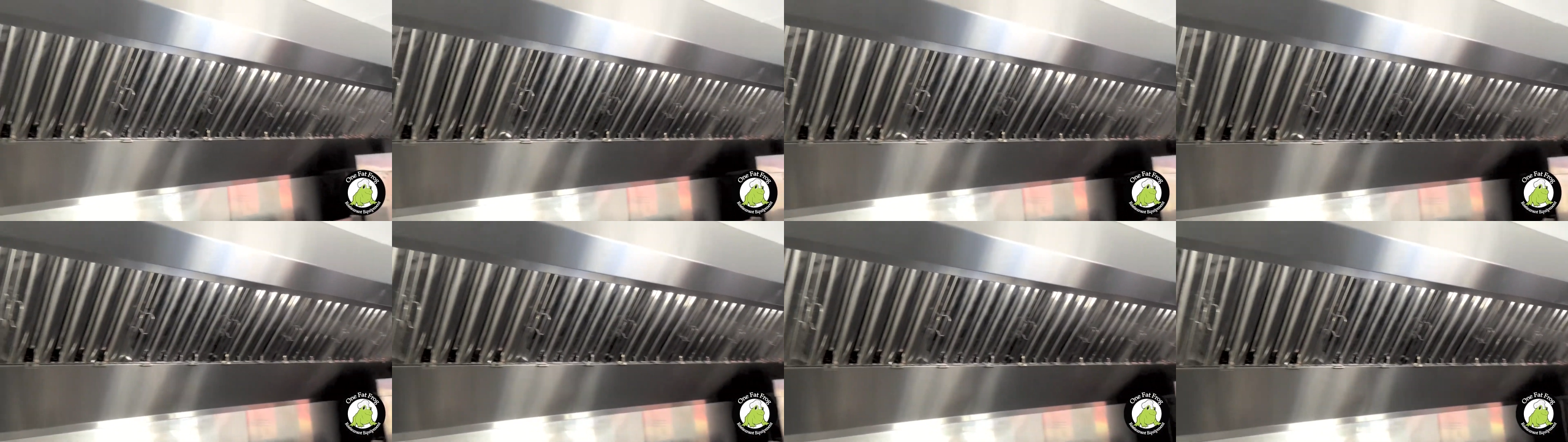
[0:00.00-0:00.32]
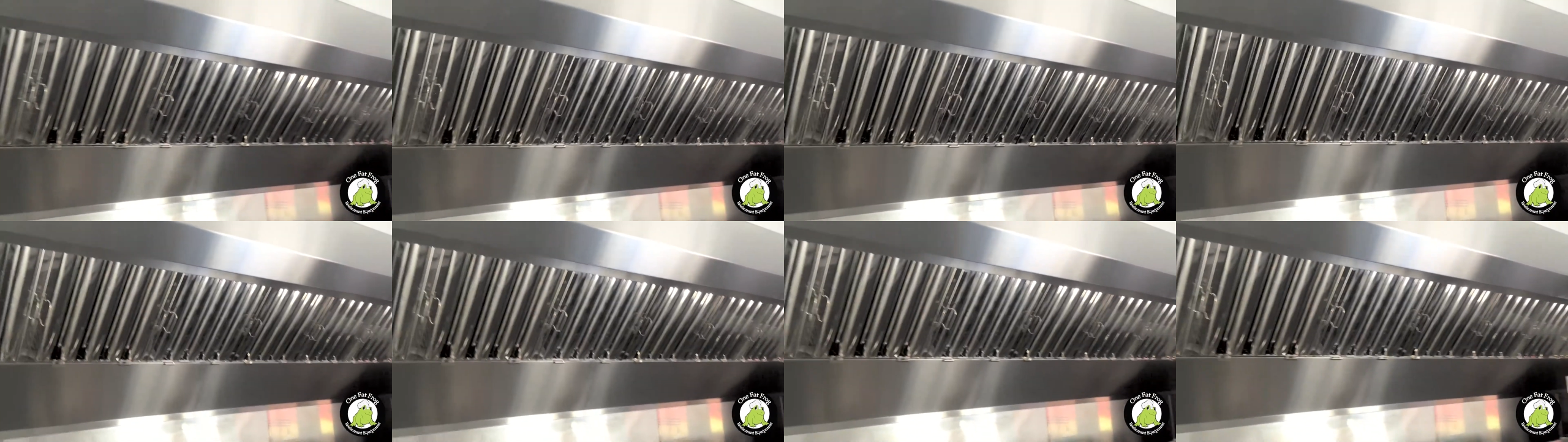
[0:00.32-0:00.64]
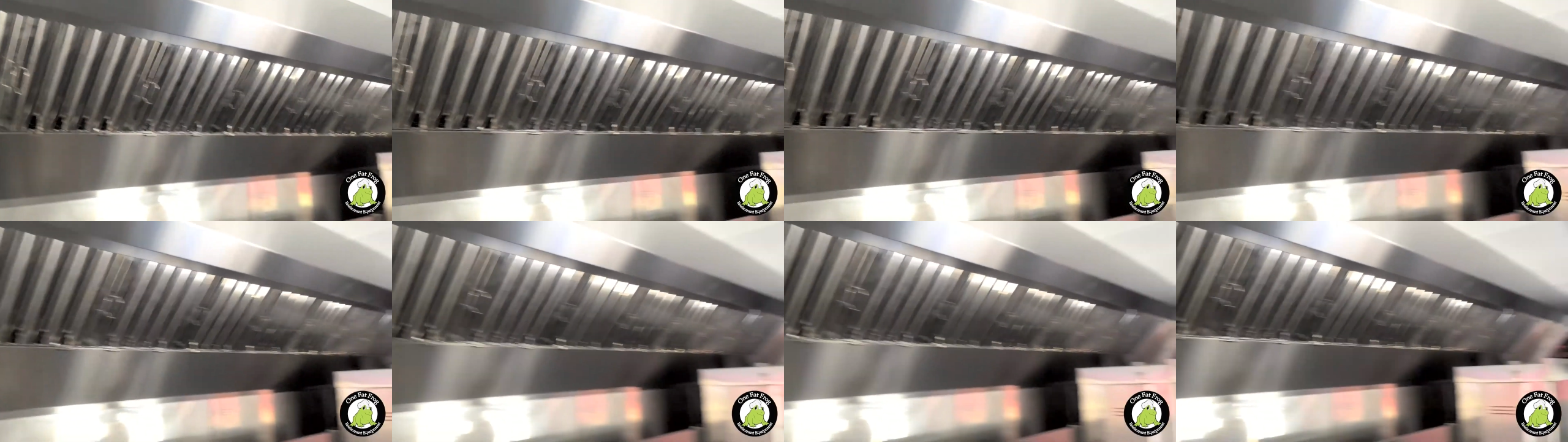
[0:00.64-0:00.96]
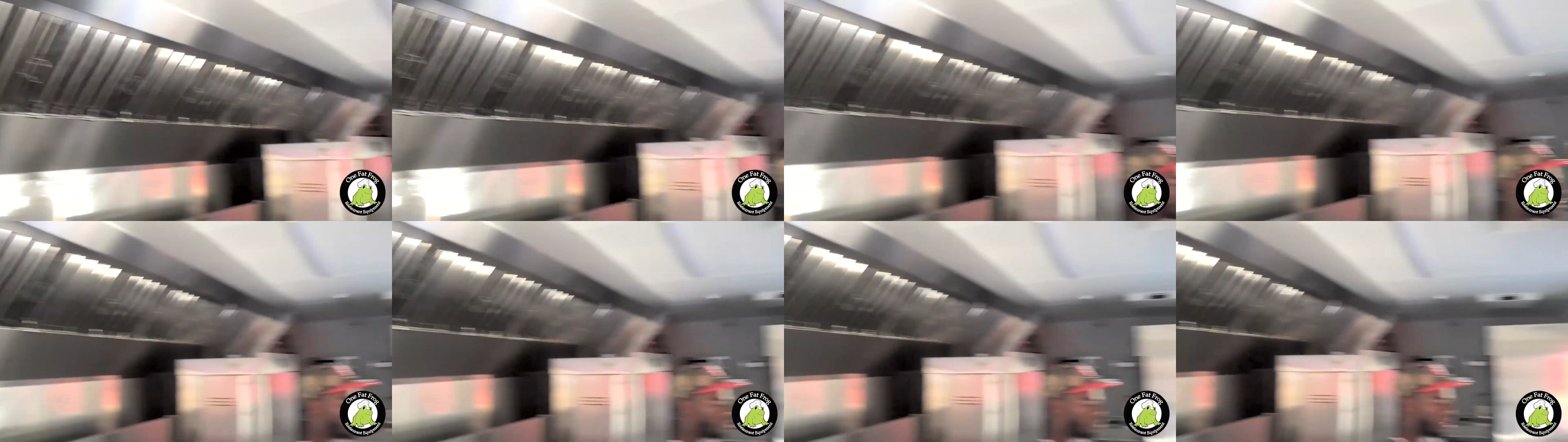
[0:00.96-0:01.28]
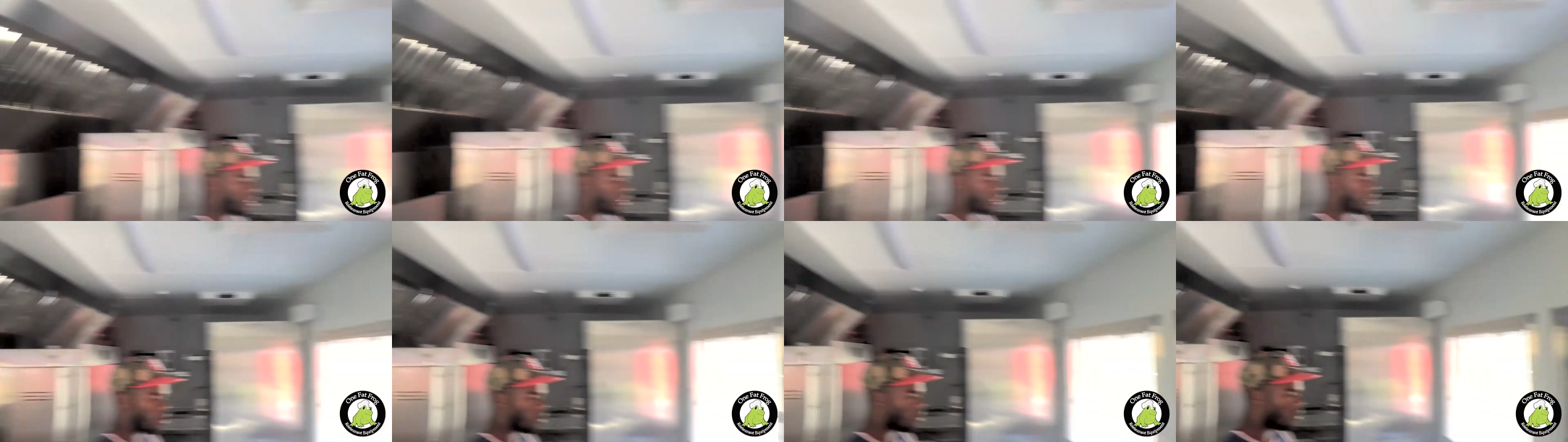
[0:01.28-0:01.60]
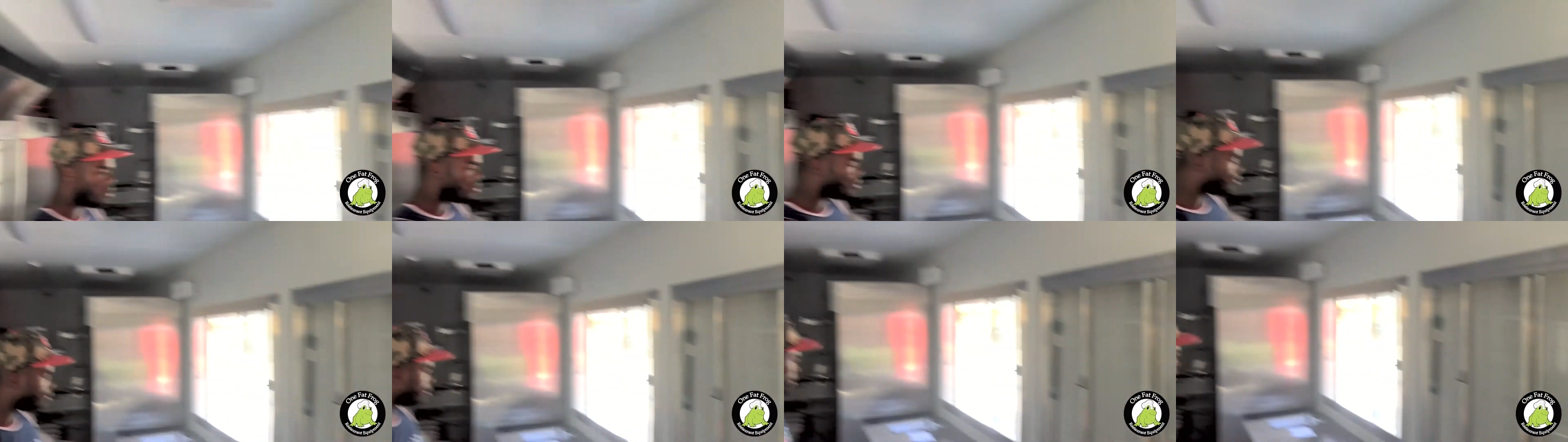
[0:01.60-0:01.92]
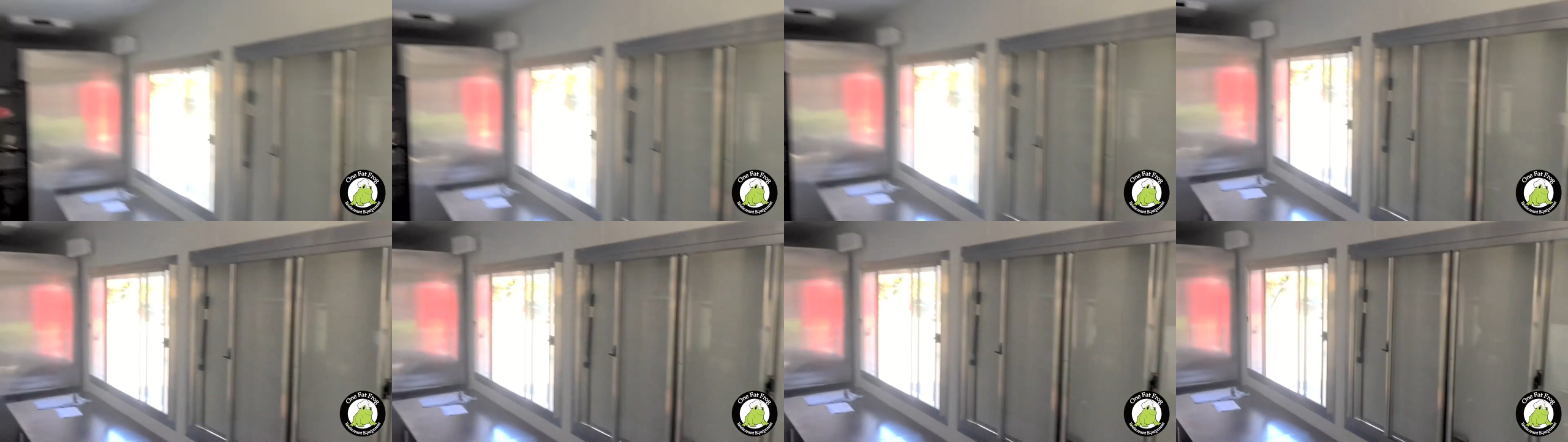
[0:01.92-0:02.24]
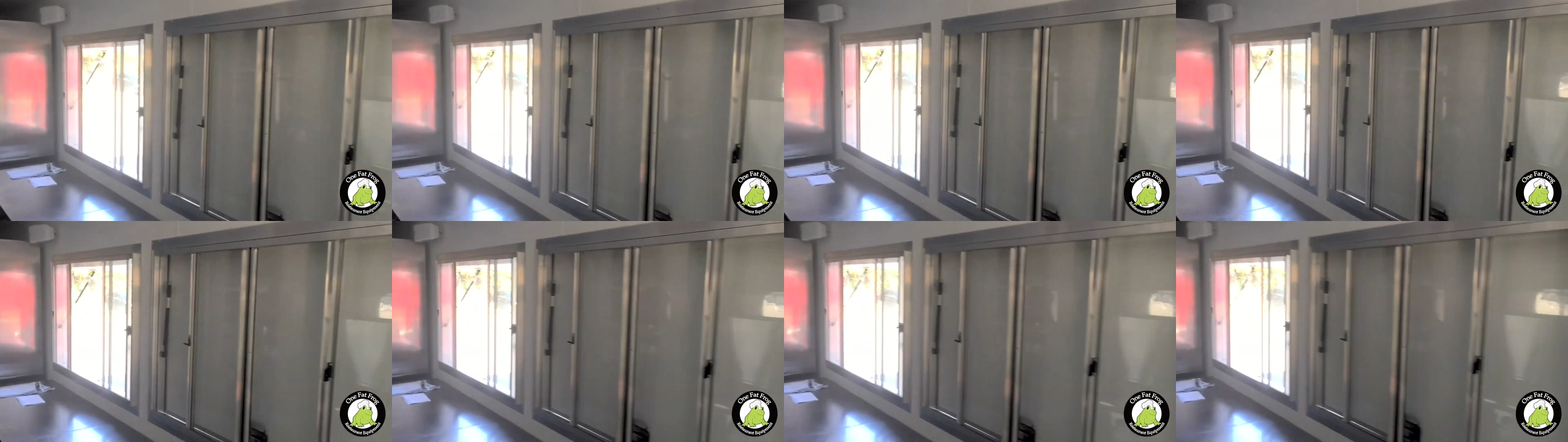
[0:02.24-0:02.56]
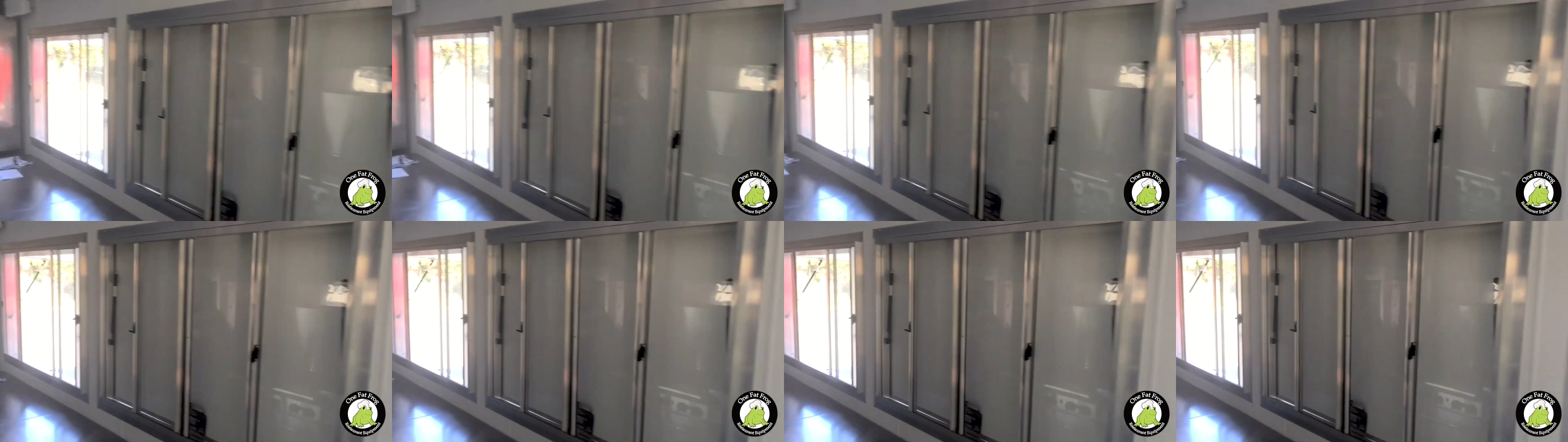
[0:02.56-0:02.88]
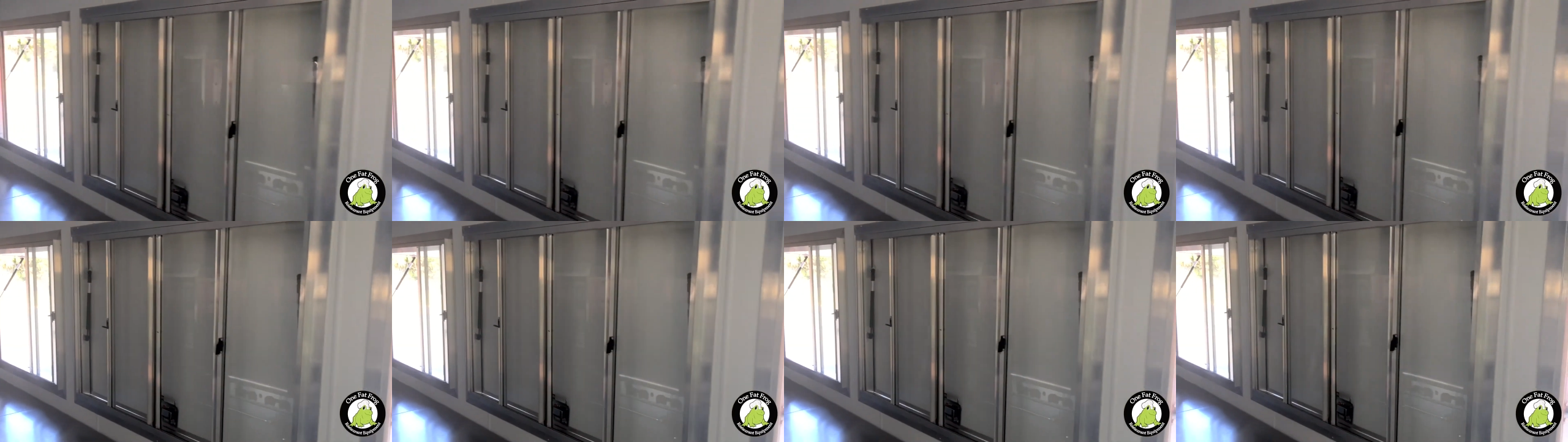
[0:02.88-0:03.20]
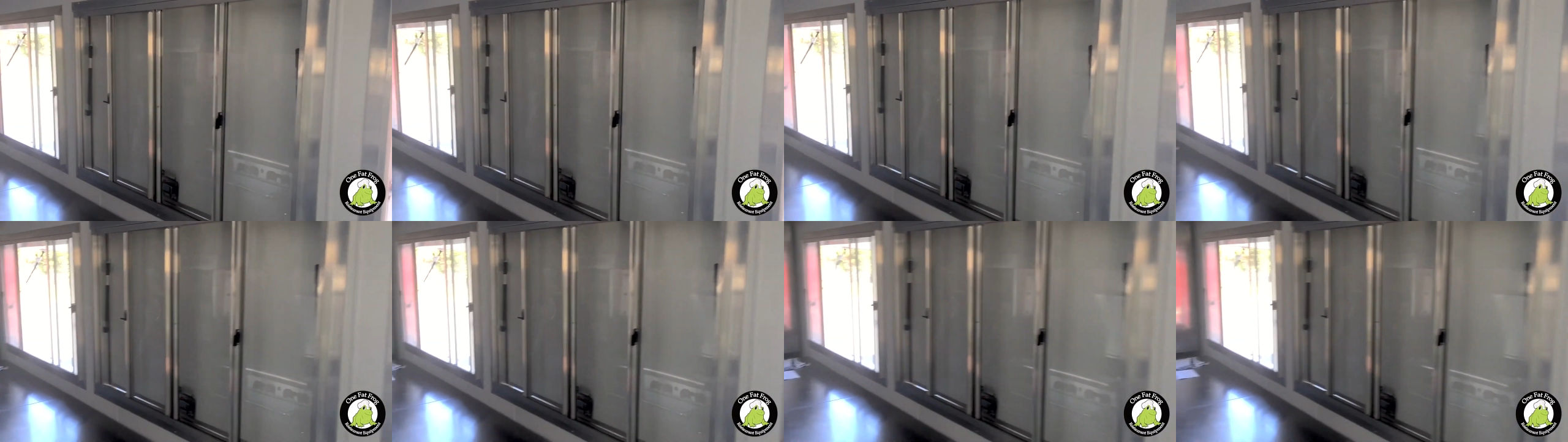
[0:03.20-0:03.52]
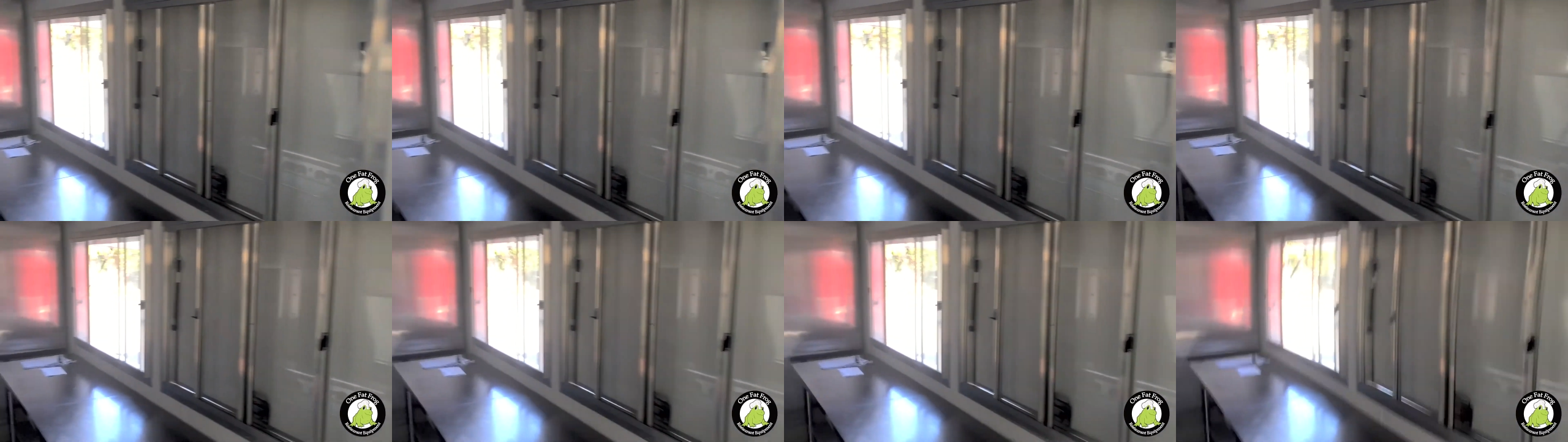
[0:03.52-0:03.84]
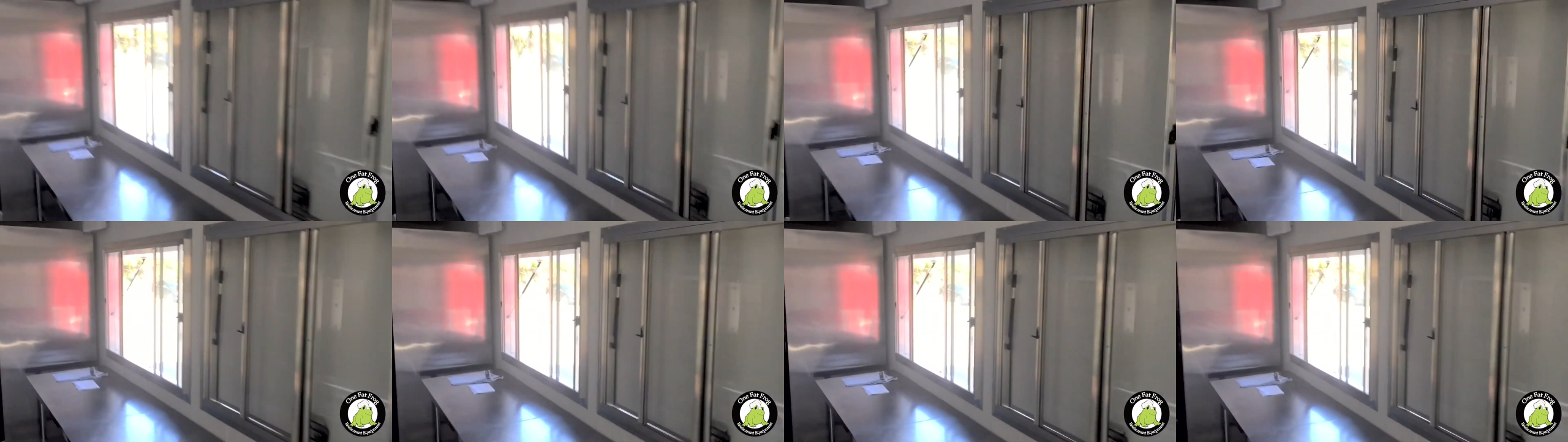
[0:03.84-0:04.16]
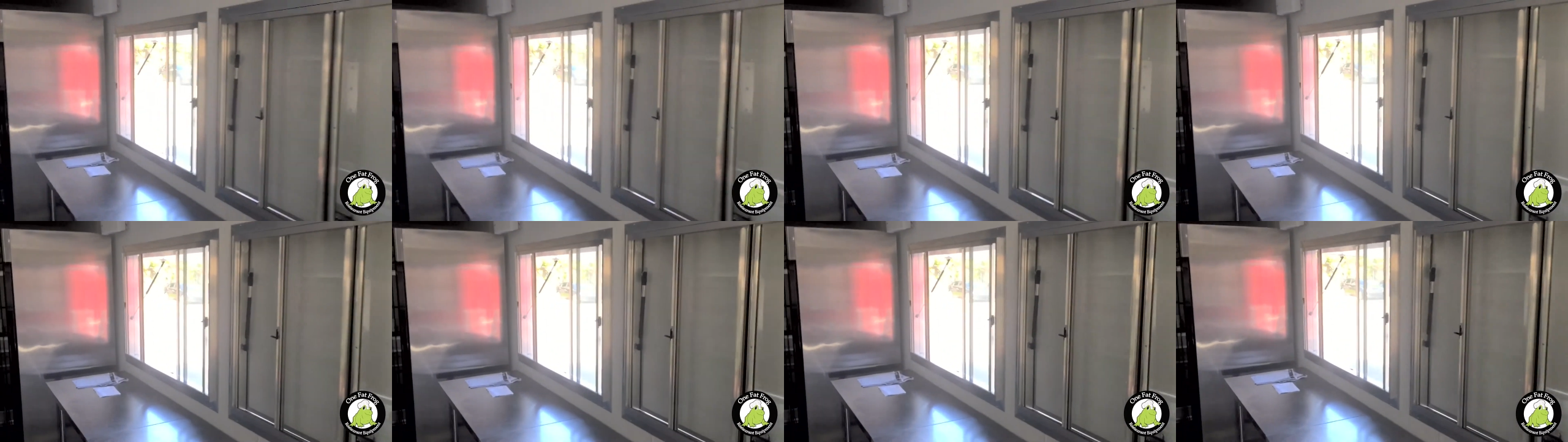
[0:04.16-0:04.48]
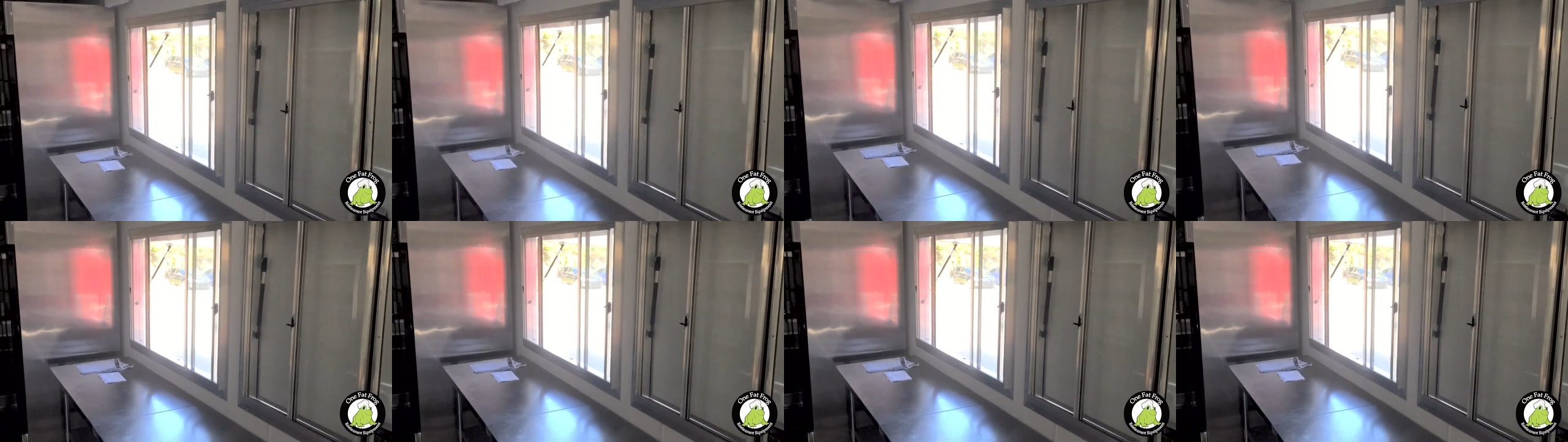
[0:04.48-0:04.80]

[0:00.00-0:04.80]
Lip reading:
Nobody's mouth can be seen.